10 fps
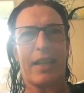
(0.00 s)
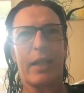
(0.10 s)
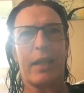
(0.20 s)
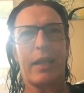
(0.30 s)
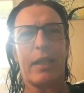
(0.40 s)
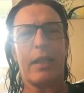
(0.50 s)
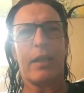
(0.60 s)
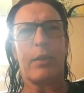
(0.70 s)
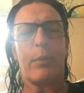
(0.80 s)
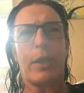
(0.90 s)
But
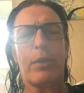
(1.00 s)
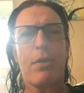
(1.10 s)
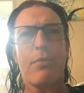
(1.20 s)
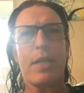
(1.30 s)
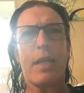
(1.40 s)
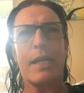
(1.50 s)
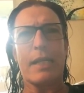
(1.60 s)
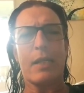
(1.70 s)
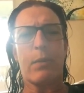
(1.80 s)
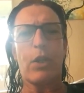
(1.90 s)
what you don't realize is
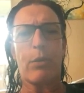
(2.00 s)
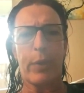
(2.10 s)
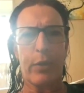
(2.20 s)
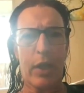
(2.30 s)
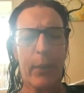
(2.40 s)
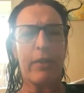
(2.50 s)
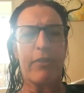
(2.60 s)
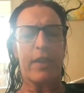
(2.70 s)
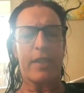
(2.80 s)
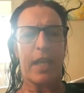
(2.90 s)
when you're both going for the
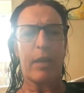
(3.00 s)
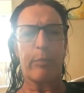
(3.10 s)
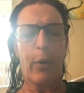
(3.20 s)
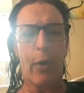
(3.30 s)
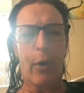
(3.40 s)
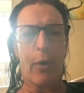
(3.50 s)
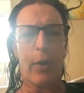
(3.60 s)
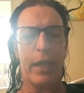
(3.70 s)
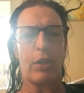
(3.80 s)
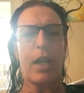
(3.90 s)
same ball
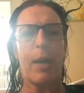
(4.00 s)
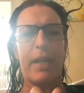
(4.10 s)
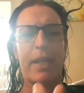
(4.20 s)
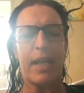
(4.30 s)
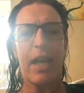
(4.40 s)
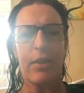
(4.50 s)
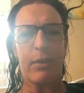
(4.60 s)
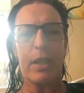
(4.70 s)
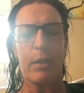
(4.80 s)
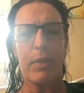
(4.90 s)
and you're coming together
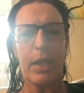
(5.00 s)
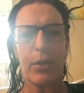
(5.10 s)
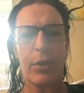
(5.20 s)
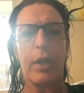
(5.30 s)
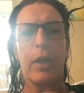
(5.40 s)
in the middle,